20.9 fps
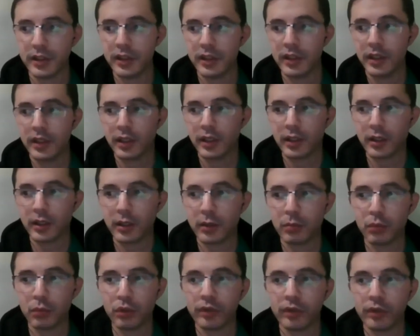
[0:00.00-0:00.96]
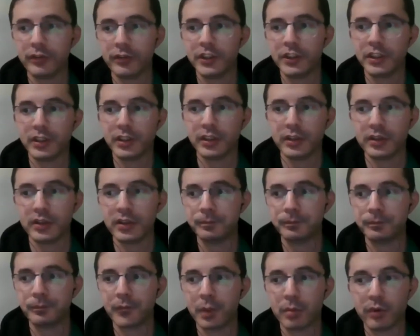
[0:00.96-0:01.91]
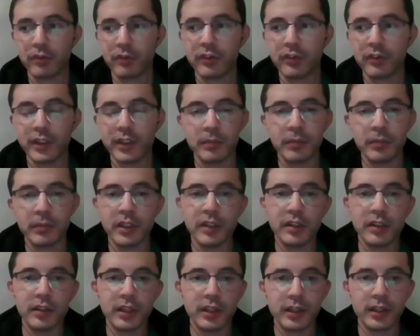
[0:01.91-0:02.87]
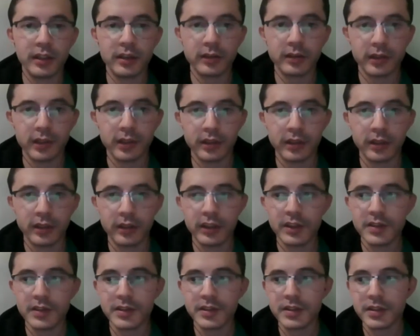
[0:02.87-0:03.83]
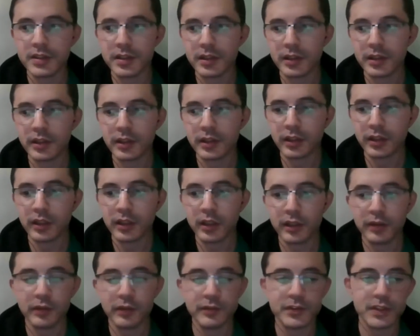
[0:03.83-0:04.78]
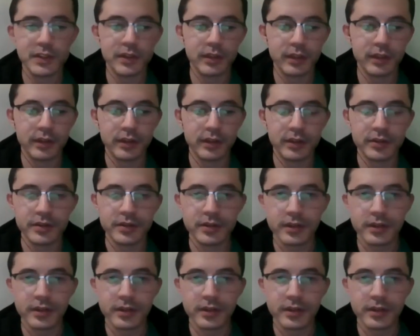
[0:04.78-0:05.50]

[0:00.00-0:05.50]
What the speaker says: more efficient providing medical care in this kind of scenarios.